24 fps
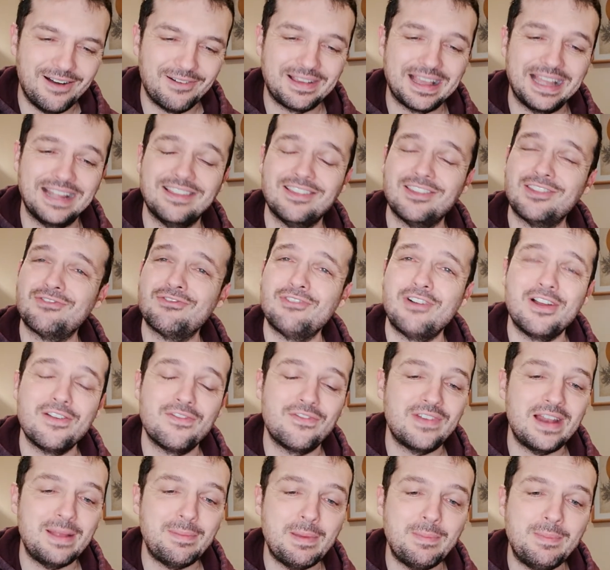I'll get this right,
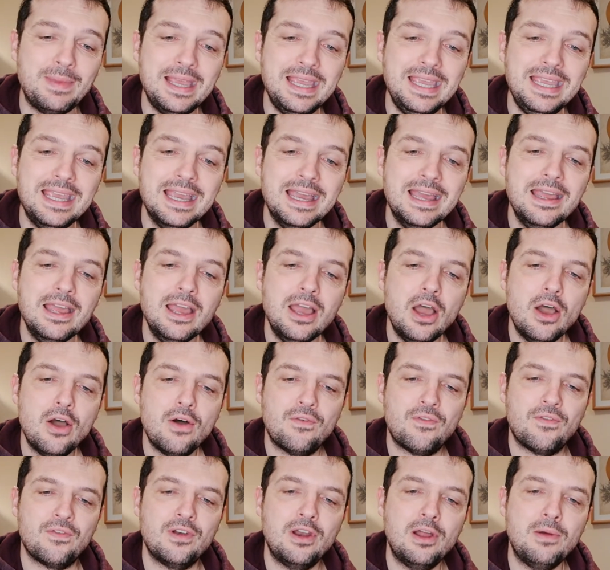Flabébé,
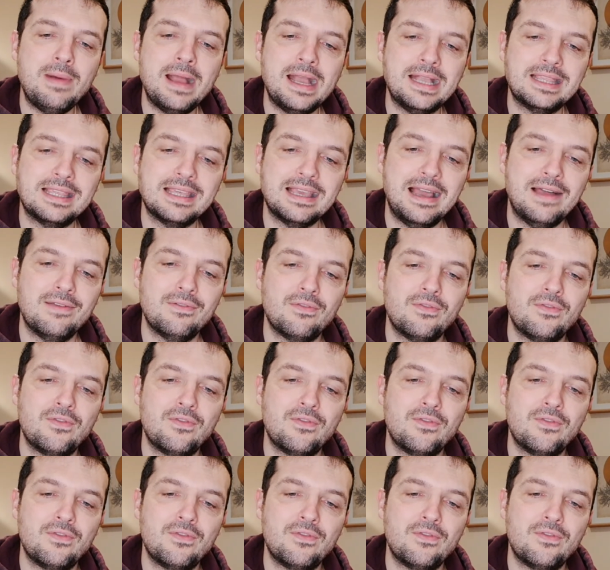Floette and